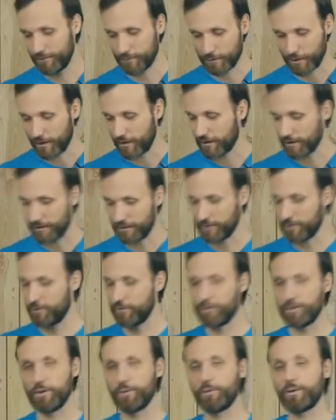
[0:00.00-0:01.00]
regardless,
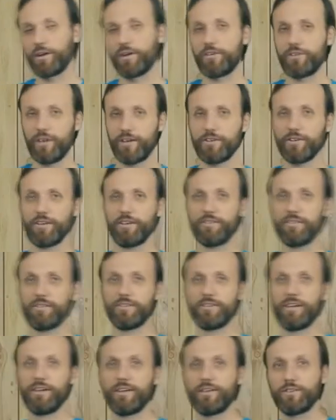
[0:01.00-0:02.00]
if you don't want to change any of the
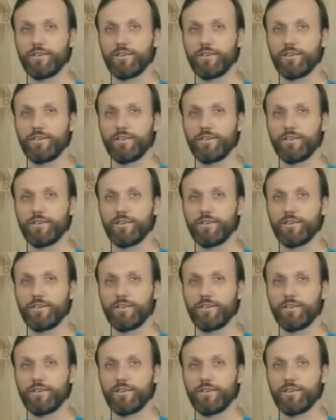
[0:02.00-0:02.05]
settings,